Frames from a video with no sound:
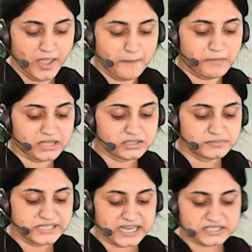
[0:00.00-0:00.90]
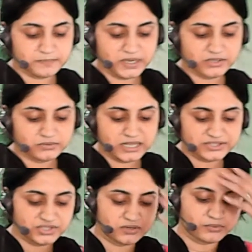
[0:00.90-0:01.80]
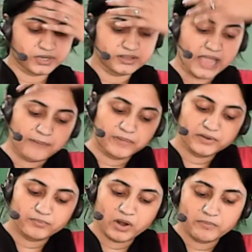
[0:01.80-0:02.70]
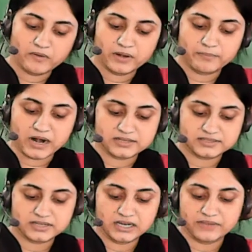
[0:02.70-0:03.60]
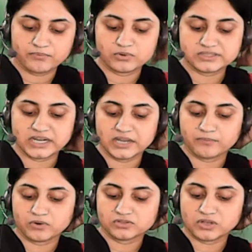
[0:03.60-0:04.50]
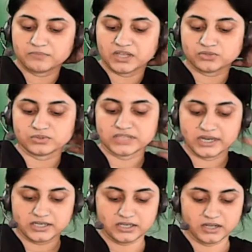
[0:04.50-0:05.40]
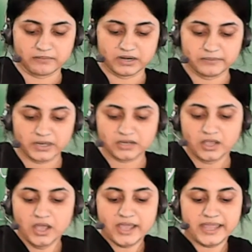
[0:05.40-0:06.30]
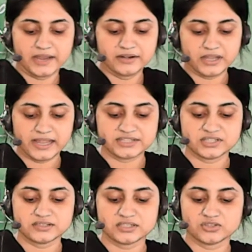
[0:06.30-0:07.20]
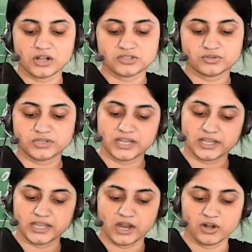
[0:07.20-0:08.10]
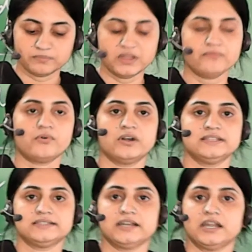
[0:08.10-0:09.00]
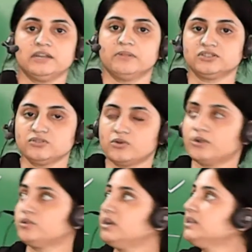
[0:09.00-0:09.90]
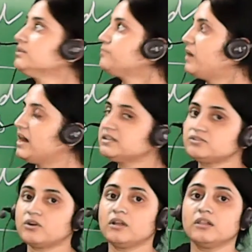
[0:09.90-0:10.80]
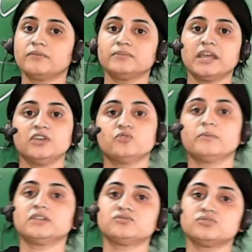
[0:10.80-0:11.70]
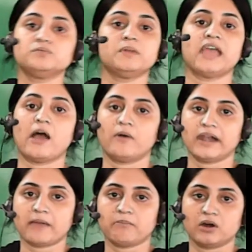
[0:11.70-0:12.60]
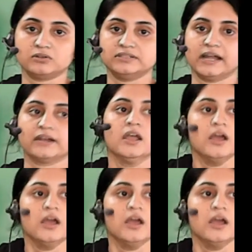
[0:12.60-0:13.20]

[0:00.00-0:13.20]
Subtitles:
Madhavji explained to the children that apart from our personal efforts and efforts of the society, government, agencies also take care of the forest and animals. So not only first, all of the humans should be aware about that.